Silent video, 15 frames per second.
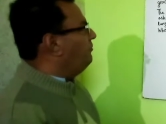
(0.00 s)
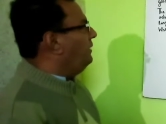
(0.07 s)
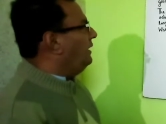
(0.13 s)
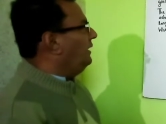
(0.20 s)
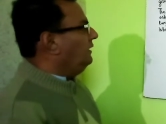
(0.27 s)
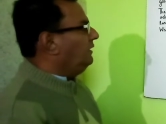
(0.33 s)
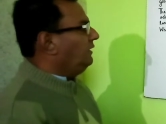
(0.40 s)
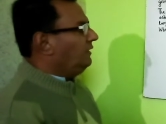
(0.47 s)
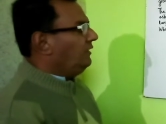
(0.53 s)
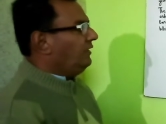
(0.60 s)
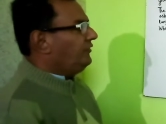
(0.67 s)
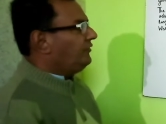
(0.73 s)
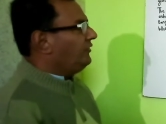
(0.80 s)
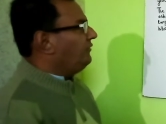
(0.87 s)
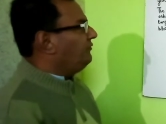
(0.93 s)
by the
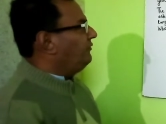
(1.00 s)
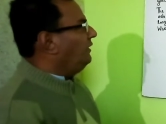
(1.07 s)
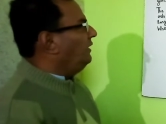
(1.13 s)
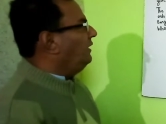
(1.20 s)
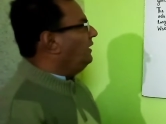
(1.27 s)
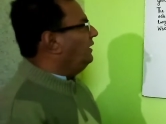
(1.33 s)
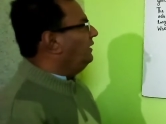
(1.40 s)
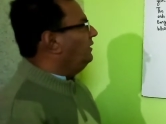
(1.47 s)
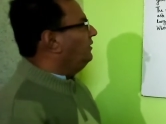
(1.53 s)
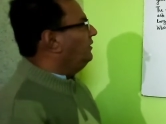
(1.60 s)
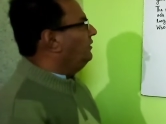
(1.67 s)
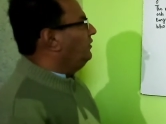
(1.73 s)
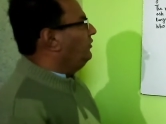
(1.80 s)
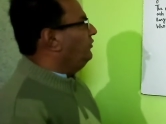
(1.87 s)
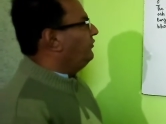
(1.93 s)
grace of Allah
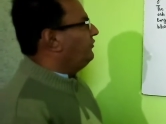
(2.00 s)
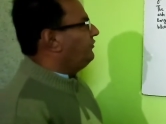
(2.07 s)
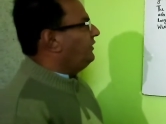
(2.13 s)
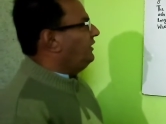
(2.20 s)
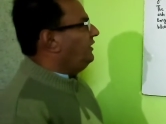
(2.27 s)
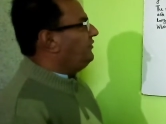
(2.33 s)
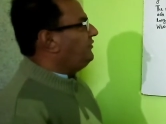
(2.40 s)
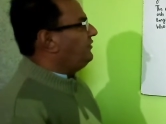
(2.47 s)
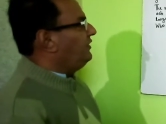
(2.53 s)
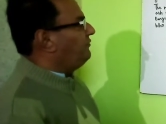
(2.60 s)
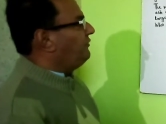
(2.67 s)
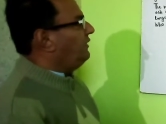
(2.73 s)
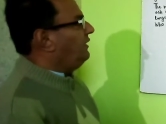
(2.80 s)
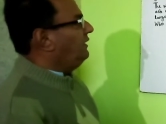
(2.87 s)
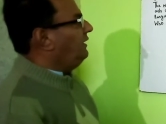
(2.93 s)
you stay safe
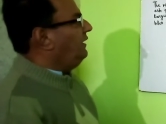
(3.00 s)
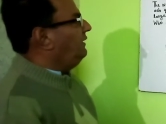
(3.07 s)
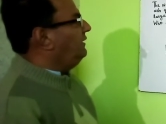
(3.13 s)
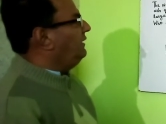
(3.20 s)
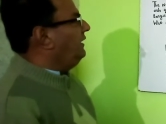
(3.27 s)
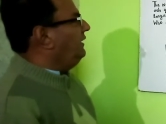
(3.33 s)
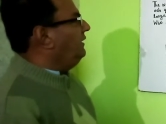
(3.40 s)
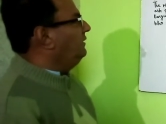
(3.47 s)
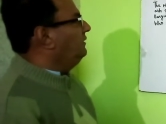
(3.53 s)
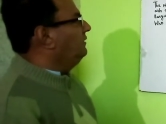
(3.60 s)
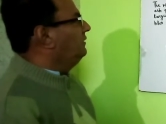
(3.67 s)
and healthy.